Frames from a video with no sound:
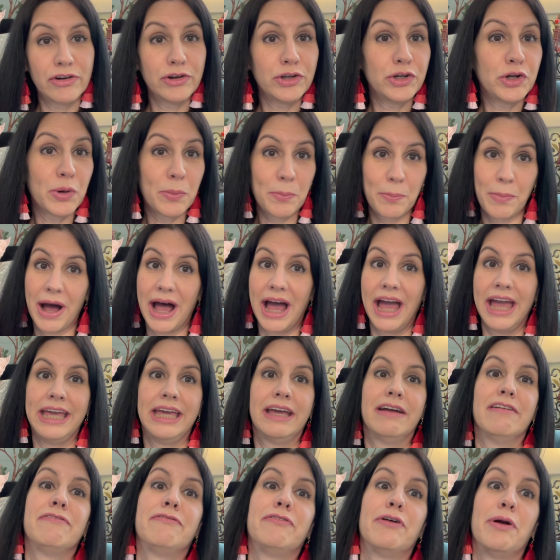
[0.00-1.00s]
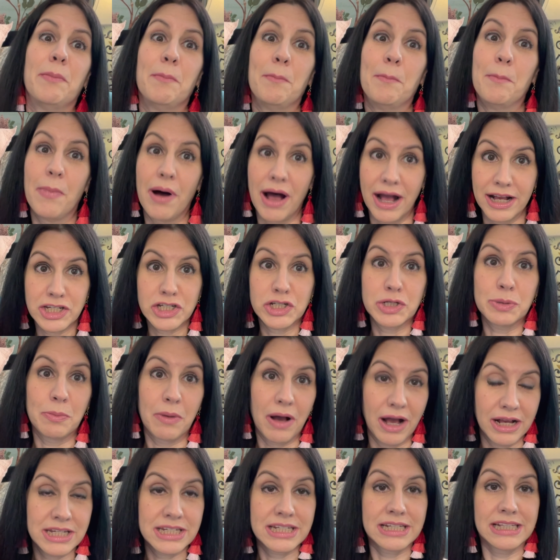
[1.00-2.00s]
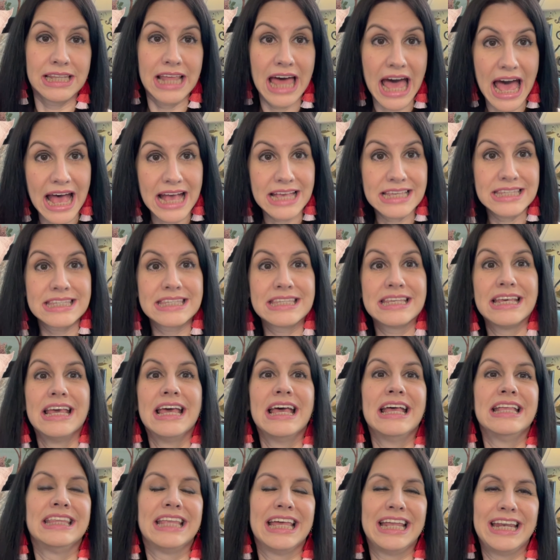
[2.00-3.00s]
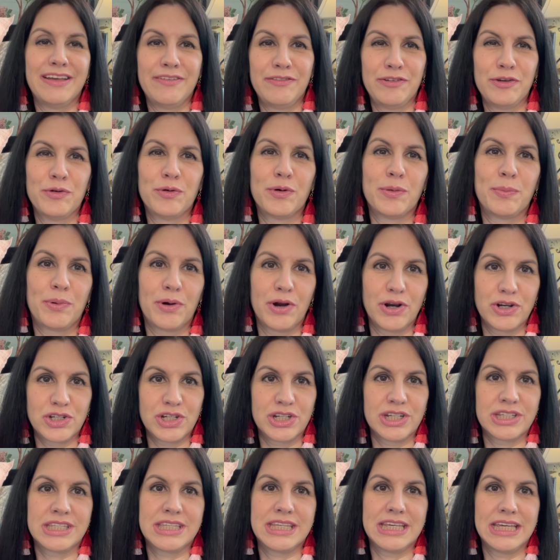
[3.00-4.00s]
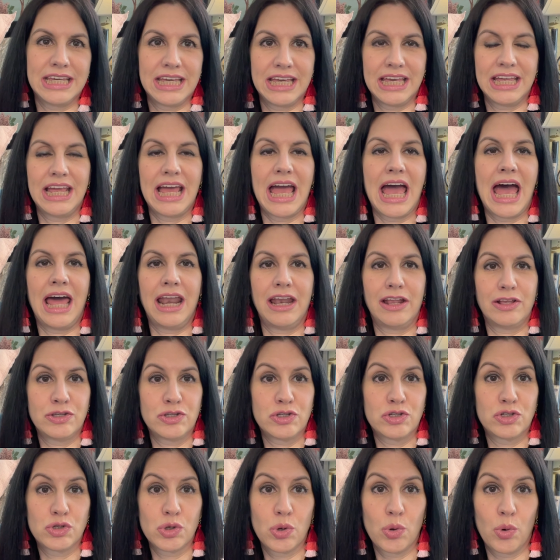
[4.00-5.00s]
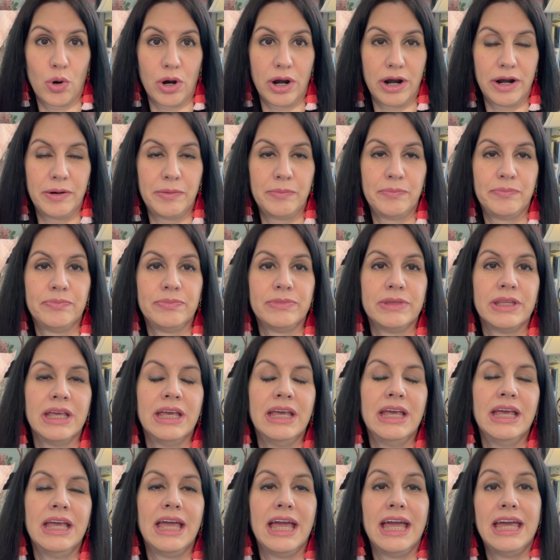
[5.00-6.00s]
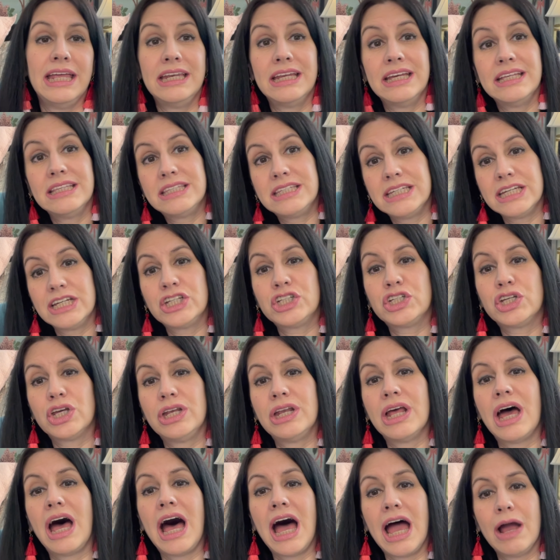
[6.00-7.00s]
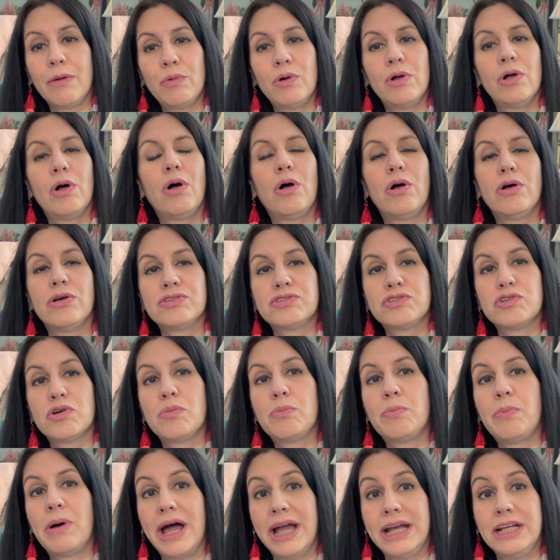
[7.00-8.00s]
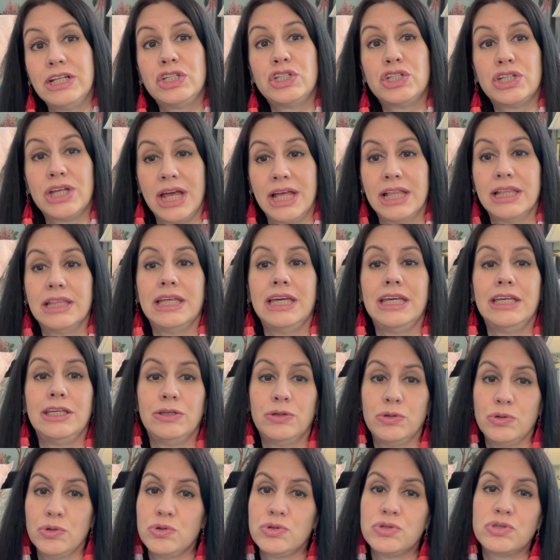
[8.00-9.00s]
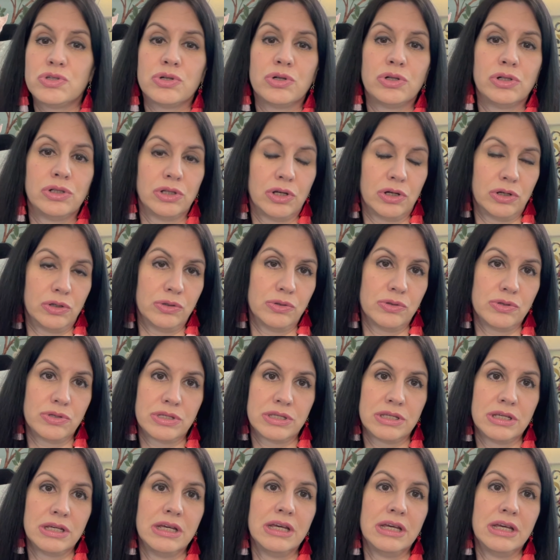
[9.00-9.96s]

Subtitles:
you're buying it for much, much less than if you were purchasing it at a store. In addition, I will also buy gently used clothes.